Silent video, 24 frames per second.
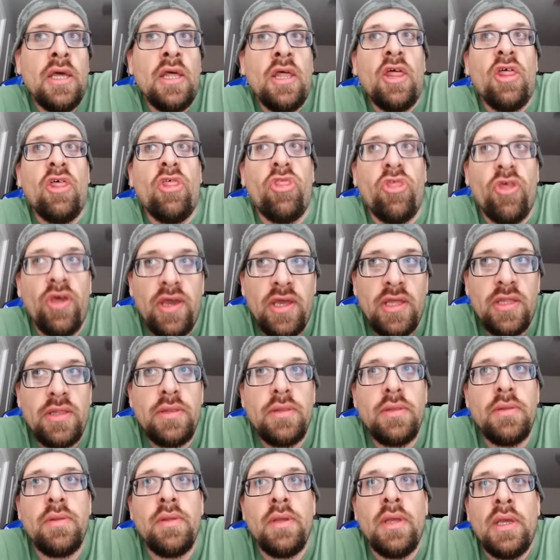and
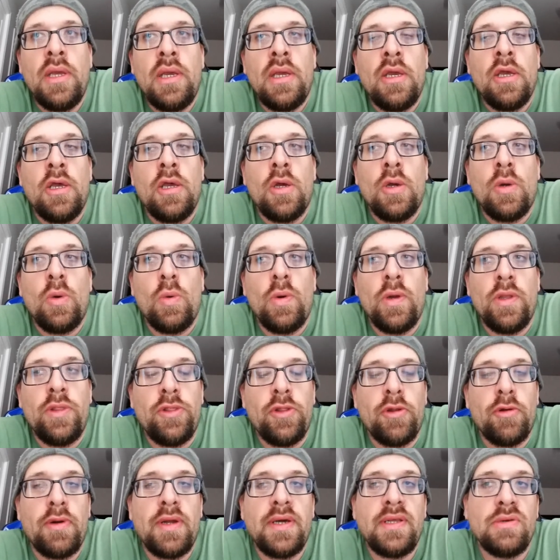then when
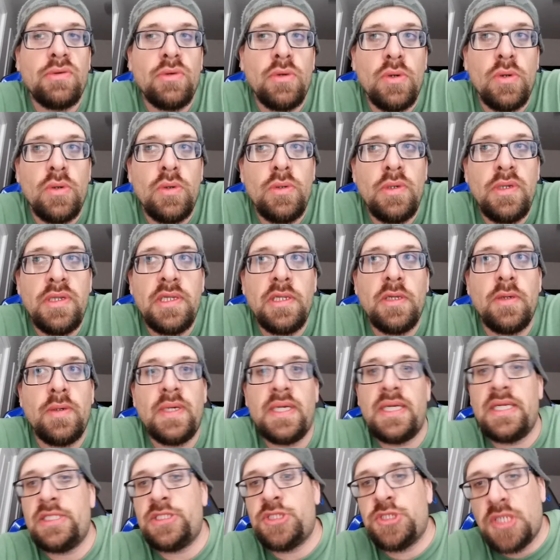they're on road, you know,
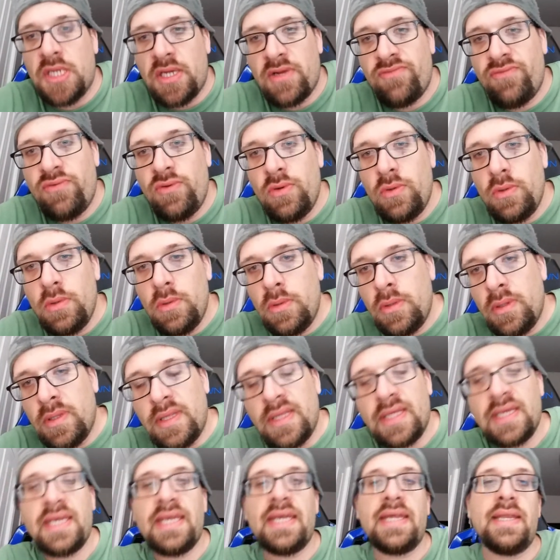at junk food,
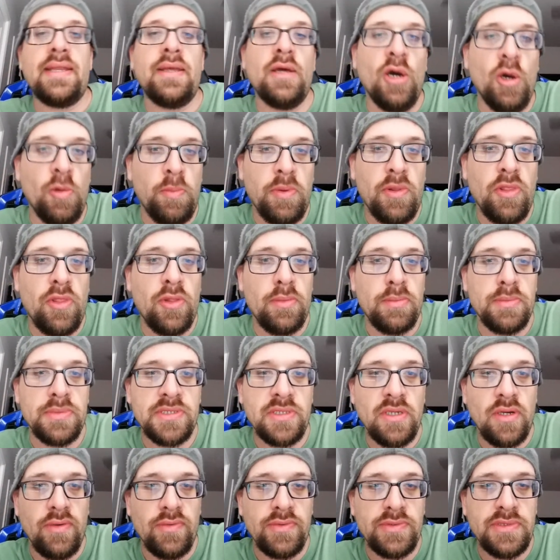they can't help it
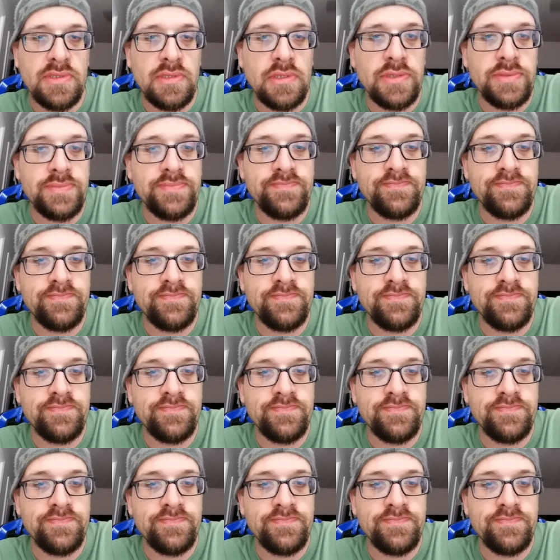themselves. You know.